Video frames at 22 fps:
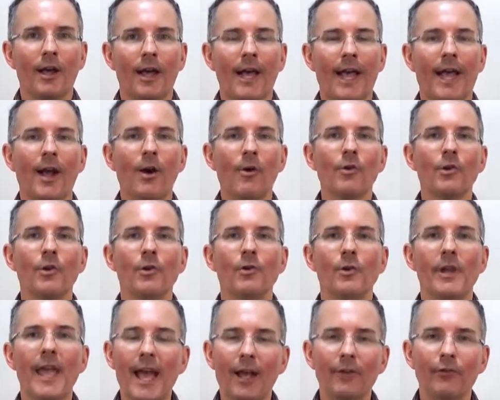how
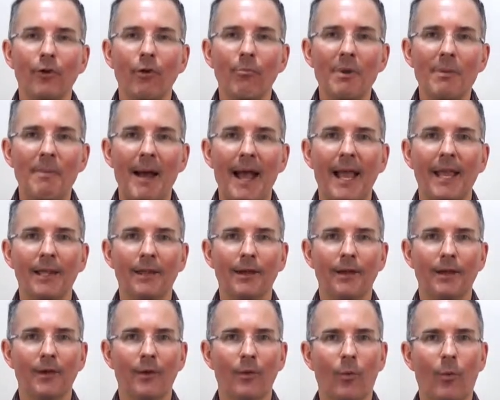you get a zombie
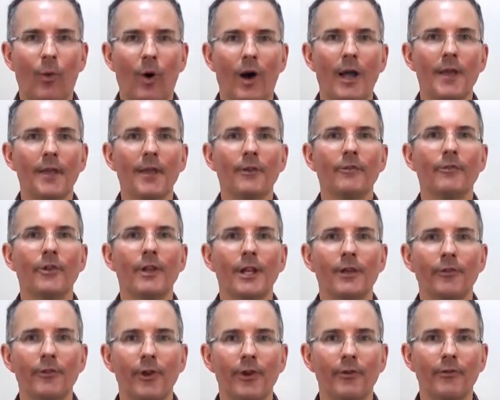bank, why they
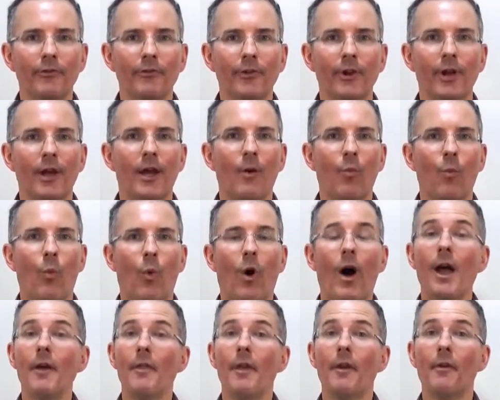still exist, and
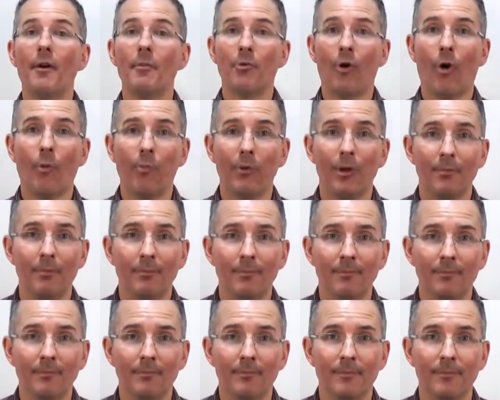why they're a
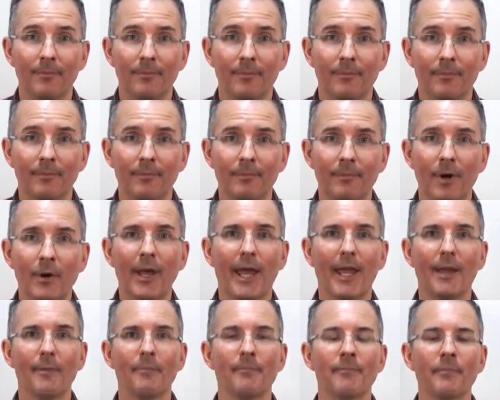problem.
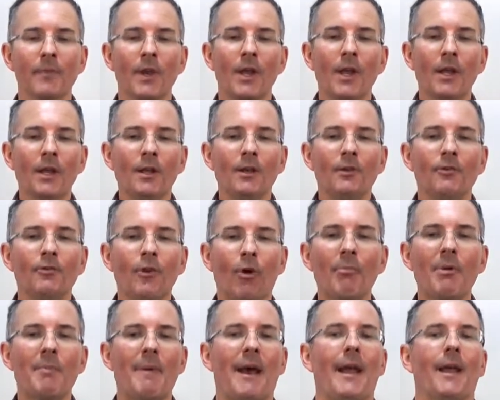Okay,
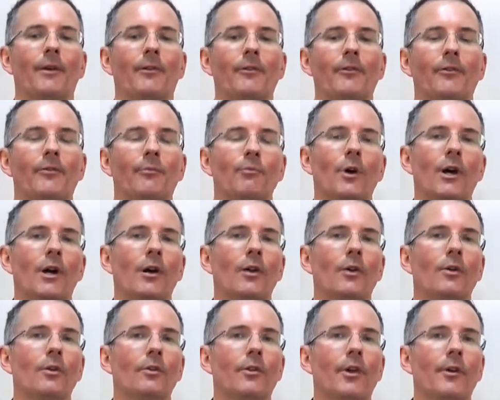zombie banks.
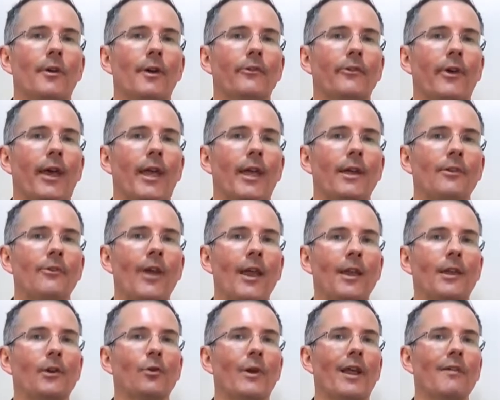Well, there is a
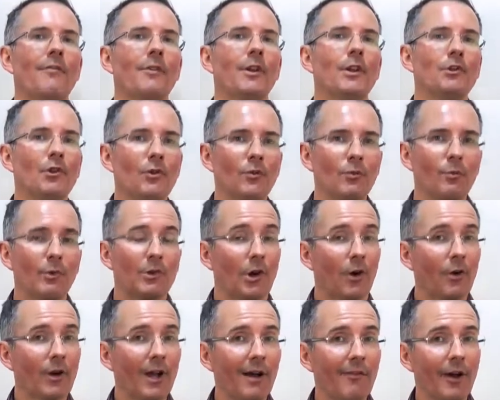technical definition,
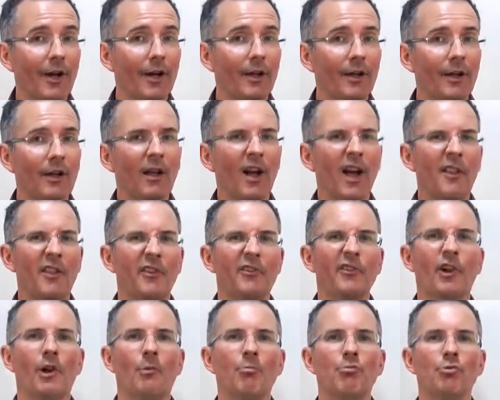which I'll cover, and
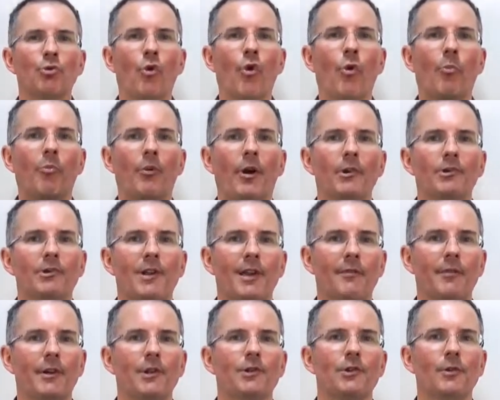there's a kind of broad brush
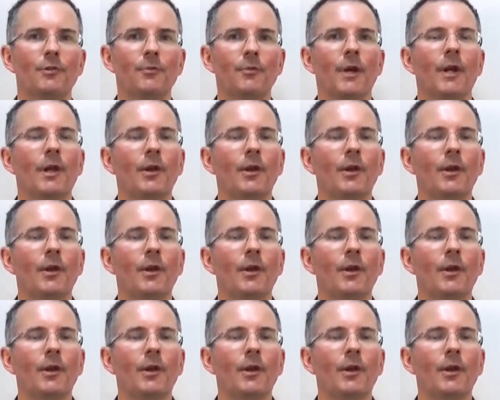definition.